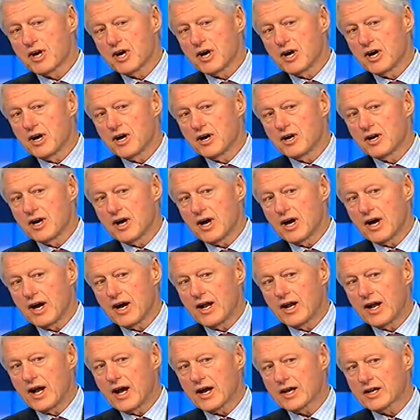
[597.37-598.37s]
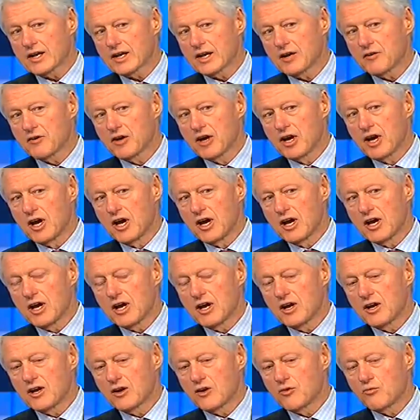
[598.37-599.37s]
And I could give,
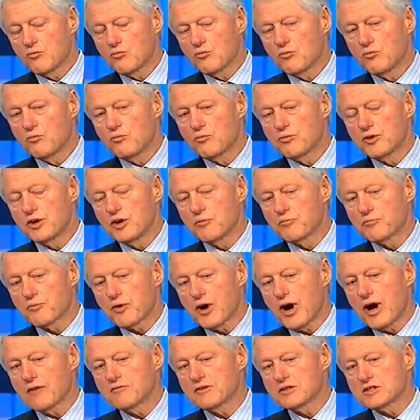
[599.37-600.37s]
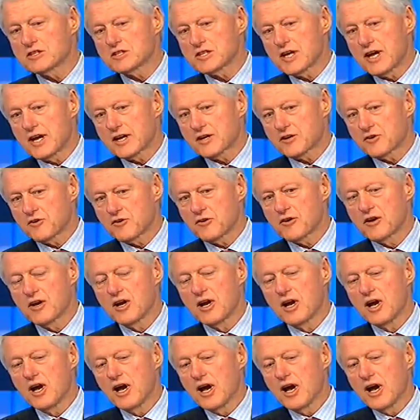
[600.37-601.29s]
the private sector